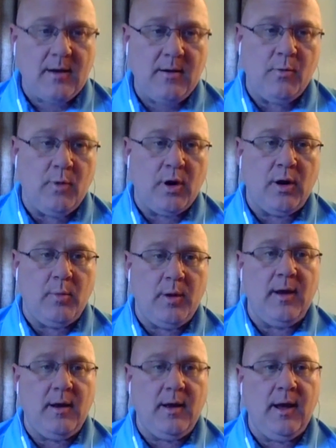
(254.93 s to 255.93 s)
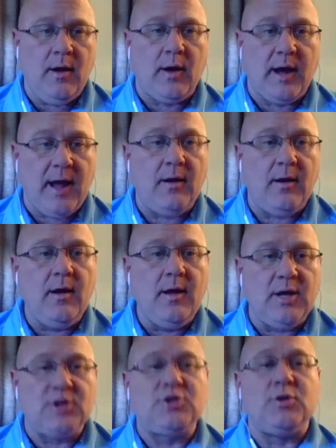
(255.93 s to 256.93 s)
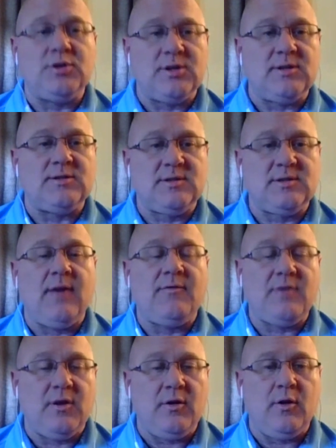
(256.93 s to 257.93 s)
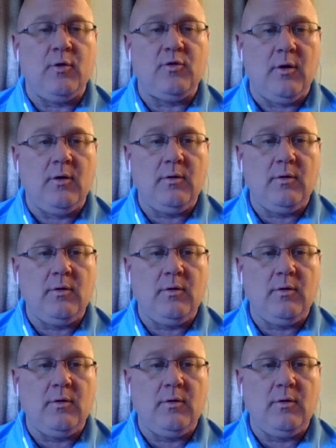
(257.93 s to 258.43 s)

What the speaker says: We're going to be here again as soon as it's safe to do so.